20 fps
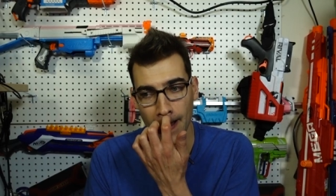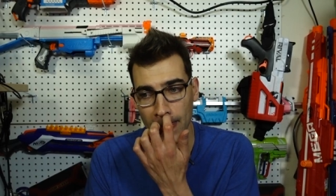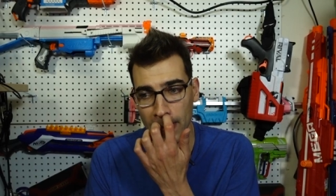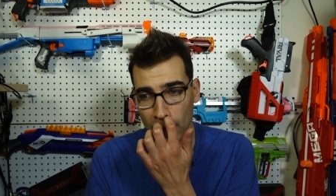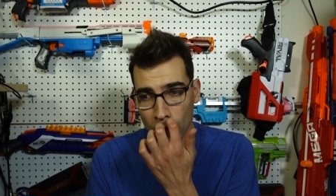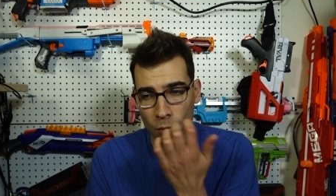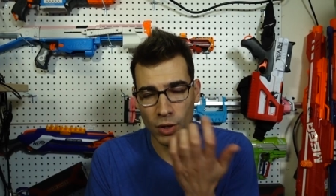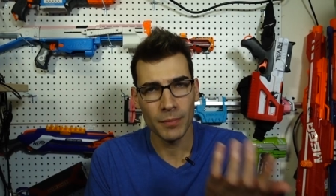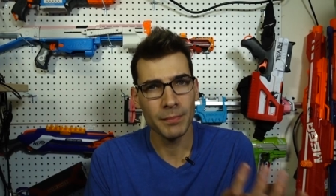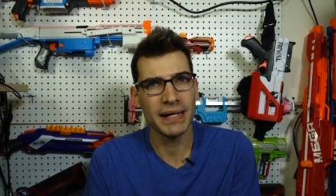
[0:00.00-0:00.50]

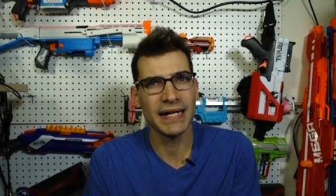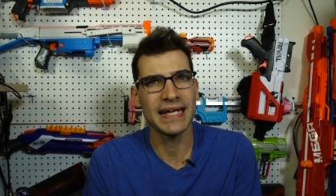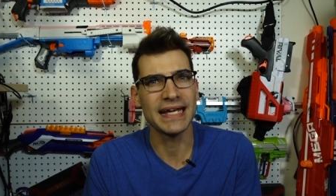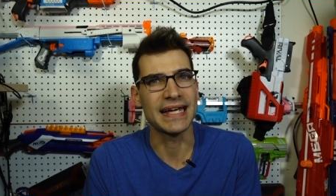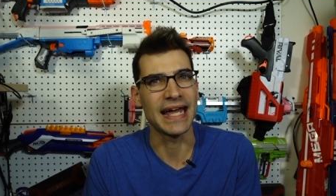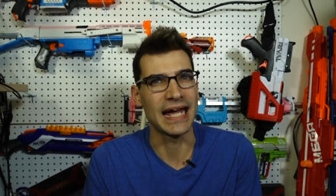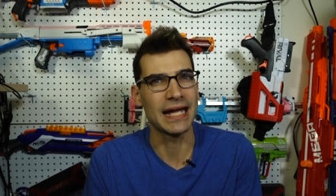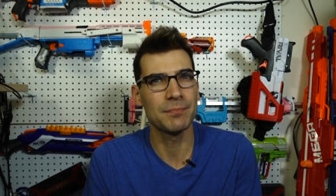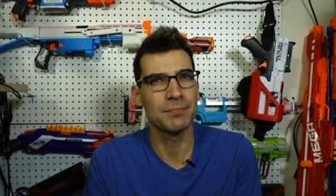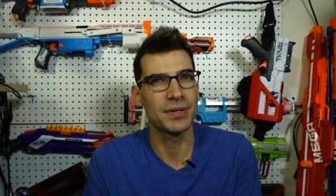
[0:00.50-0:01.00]
there weren't many
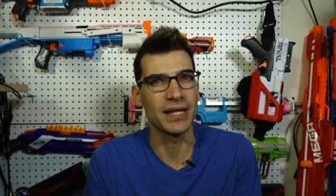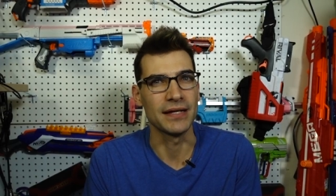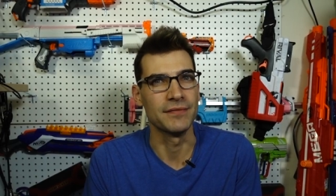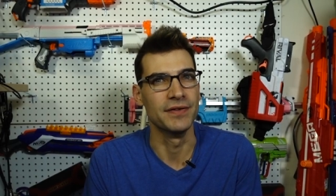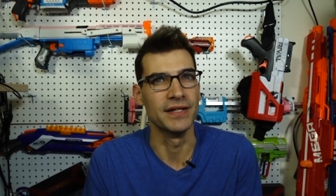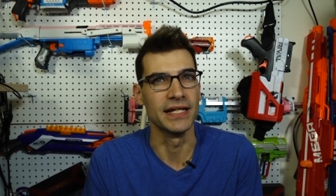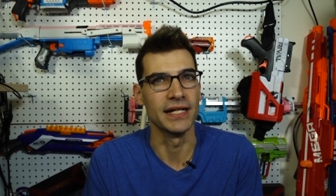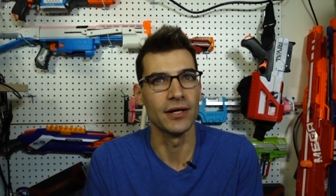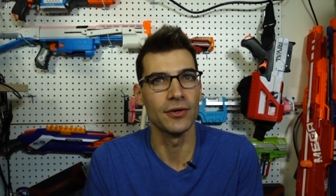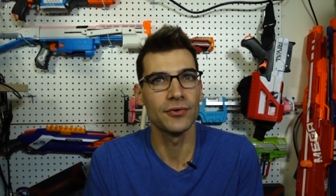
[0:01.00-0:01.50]
gameplay
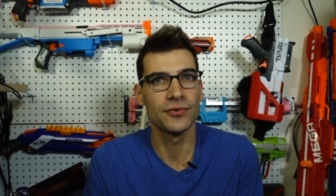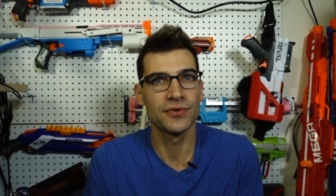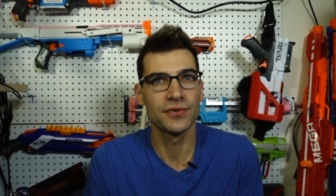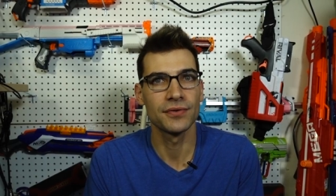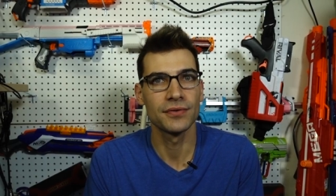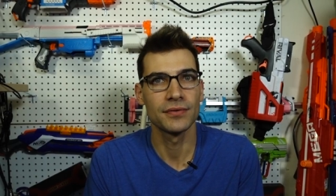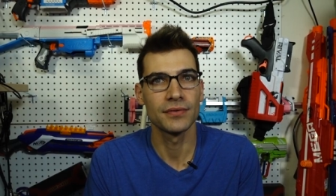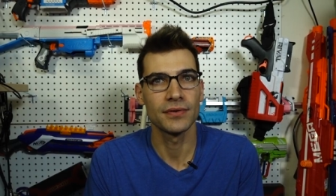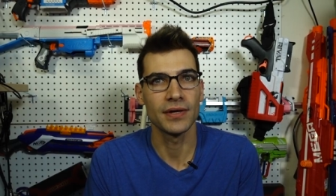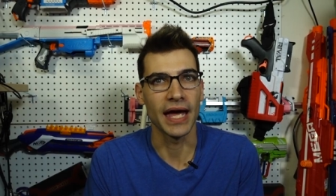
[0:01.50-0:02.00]
videos
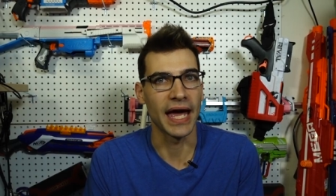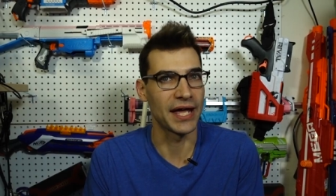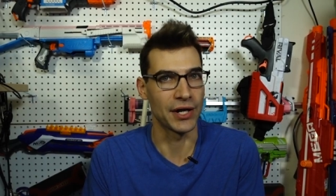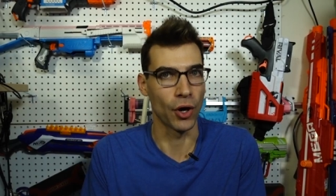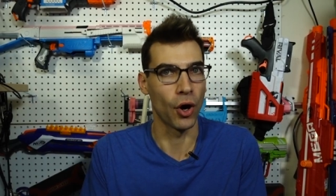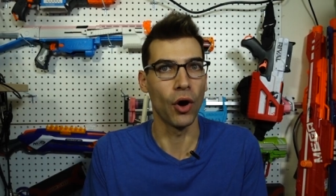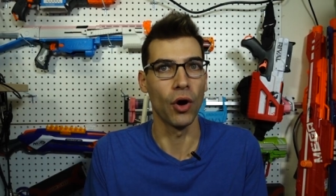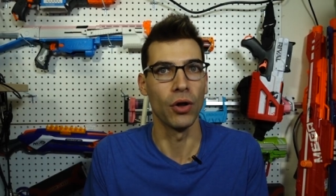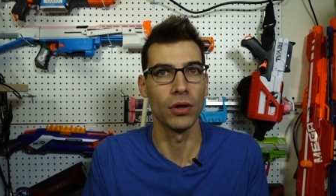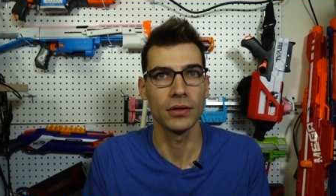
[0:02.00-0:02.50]
at
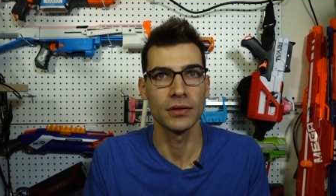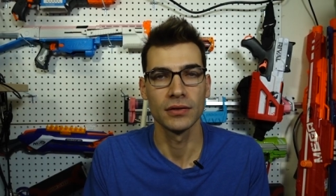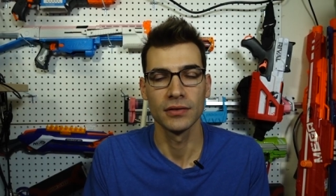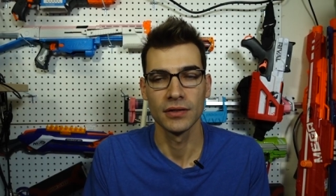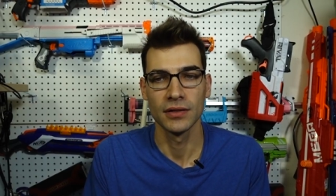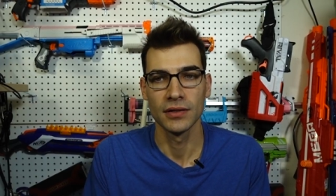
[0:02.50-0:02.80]
all.